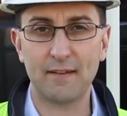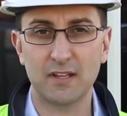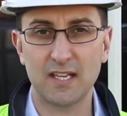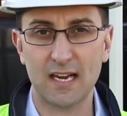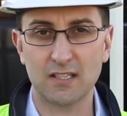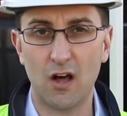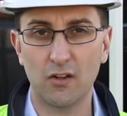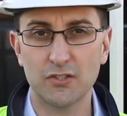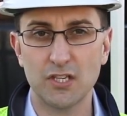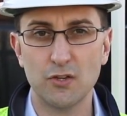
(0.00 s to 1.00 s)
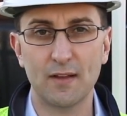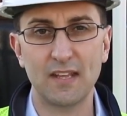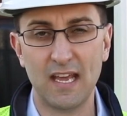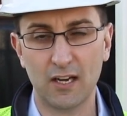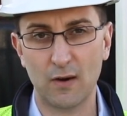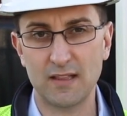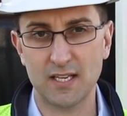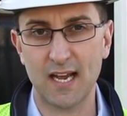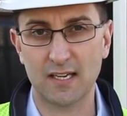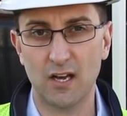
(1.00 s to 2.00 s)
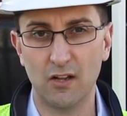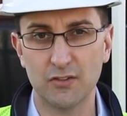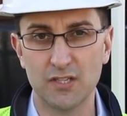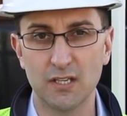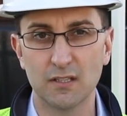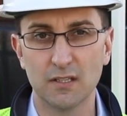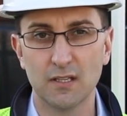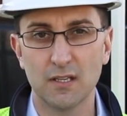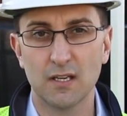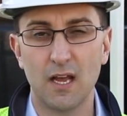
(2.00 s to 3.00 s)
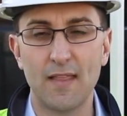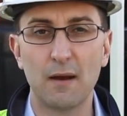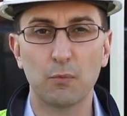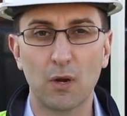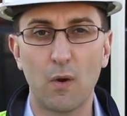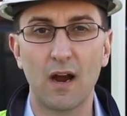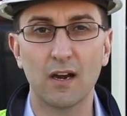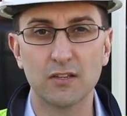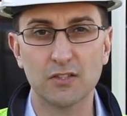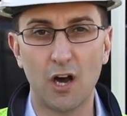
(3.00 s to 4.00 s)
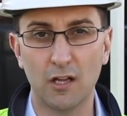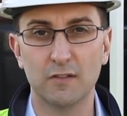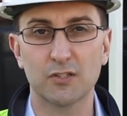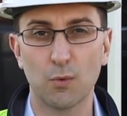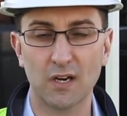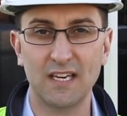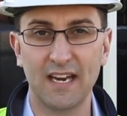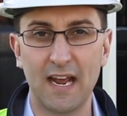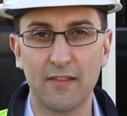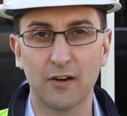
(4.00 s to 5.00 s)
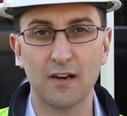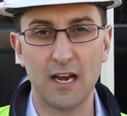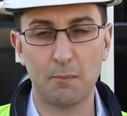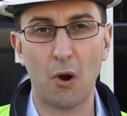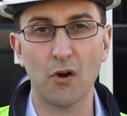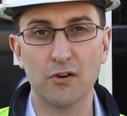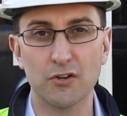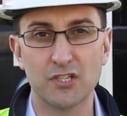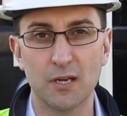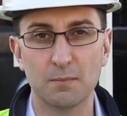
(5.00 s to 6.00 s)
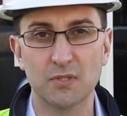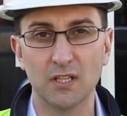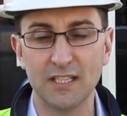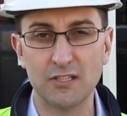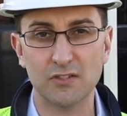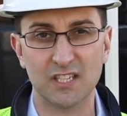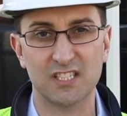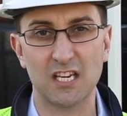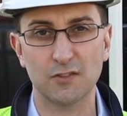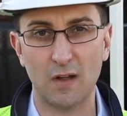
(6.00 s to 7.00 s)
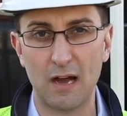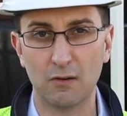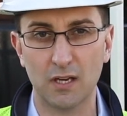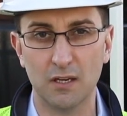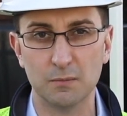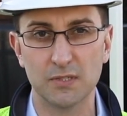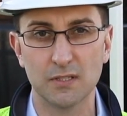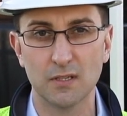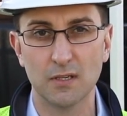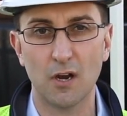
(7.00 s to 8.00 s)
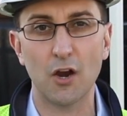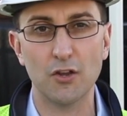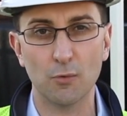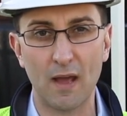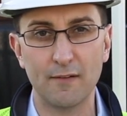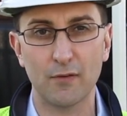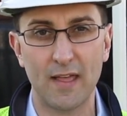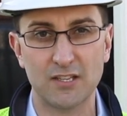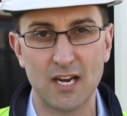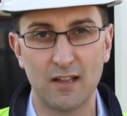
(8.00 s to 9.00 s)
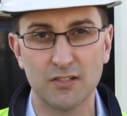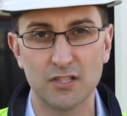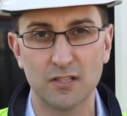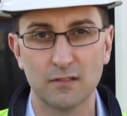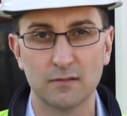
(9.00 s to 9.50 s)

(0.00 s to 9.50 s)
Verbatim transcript: have the technology, you have to integrate the technology. And that requires all of us working together in a partnership to lead to successful outcomes. Are you ready for that challenge?